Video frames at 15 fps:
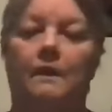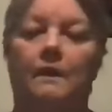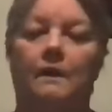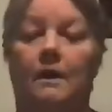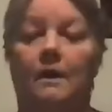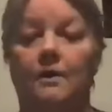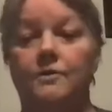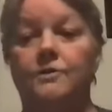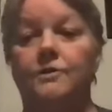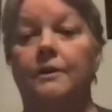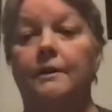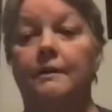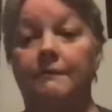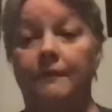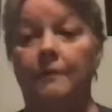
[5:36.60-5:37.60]
Are you starting
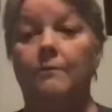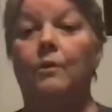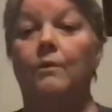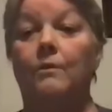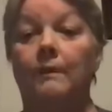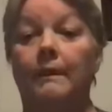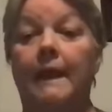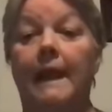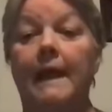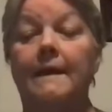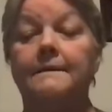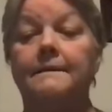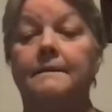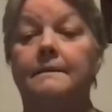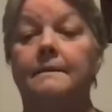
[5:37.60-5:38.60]
to feel more
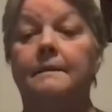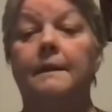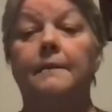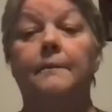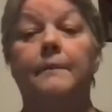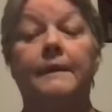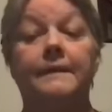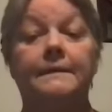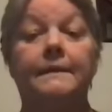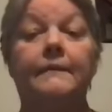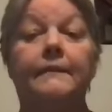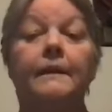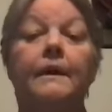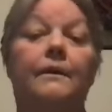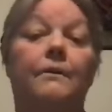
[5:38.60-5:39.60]
relaxed? Because
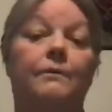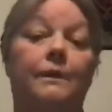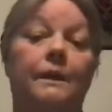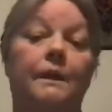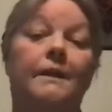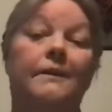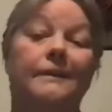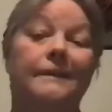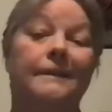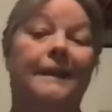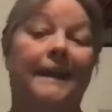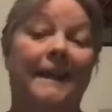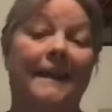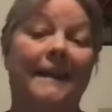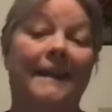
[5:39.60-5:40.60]
even on a really good
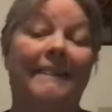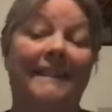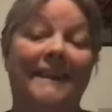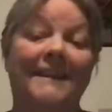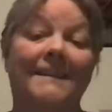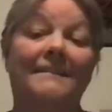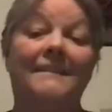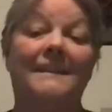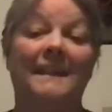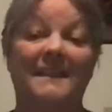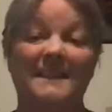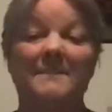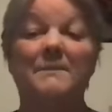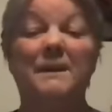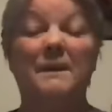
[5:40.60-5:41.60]
day, at the end of the day,
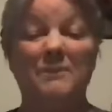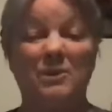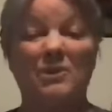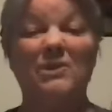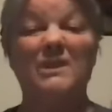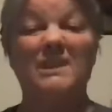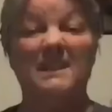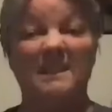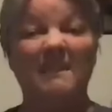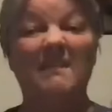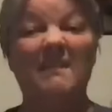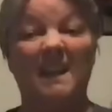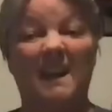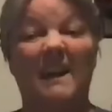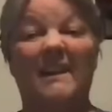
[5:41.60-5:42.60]
sometimes you're still
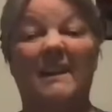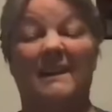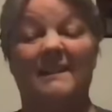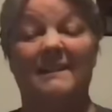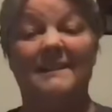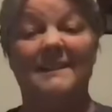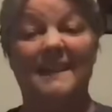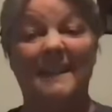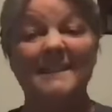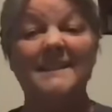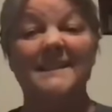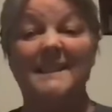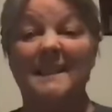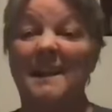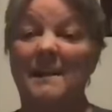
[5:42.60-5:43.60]
kind of
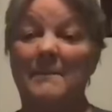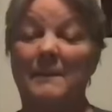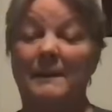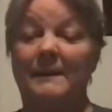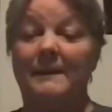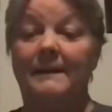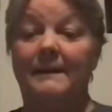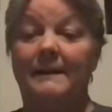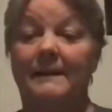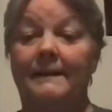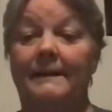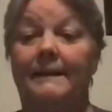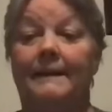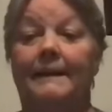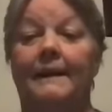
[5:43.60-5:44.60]
tensed up.
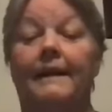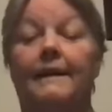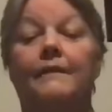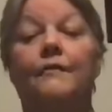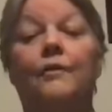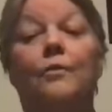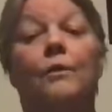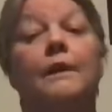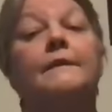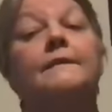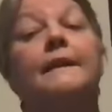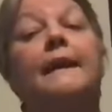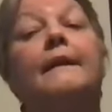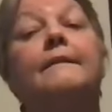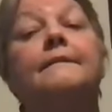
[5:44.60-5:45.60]
And if you want to
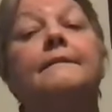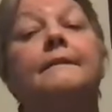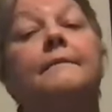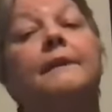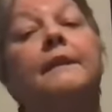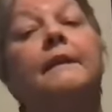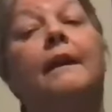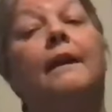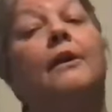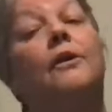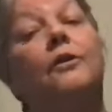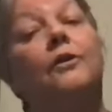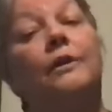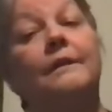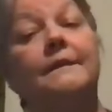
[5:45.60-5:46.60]
take something like a
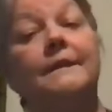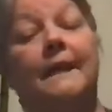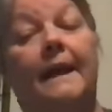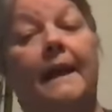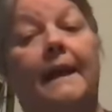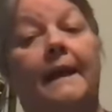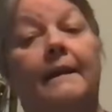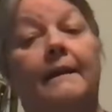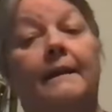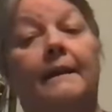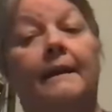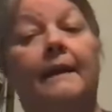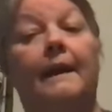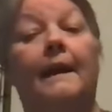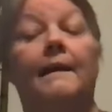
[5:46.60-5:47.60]
good day
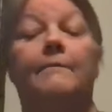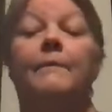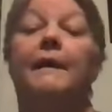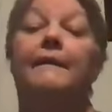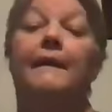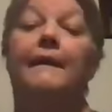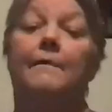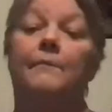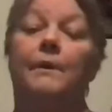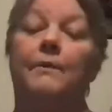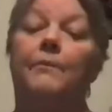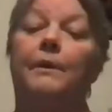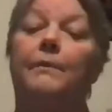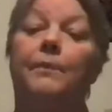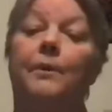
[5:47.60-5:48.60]
and make that
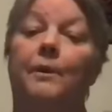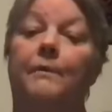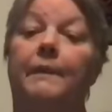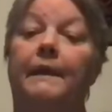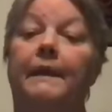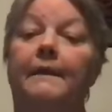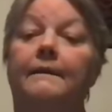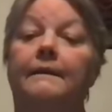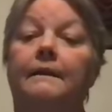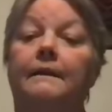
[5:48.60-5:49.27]
memory permanent,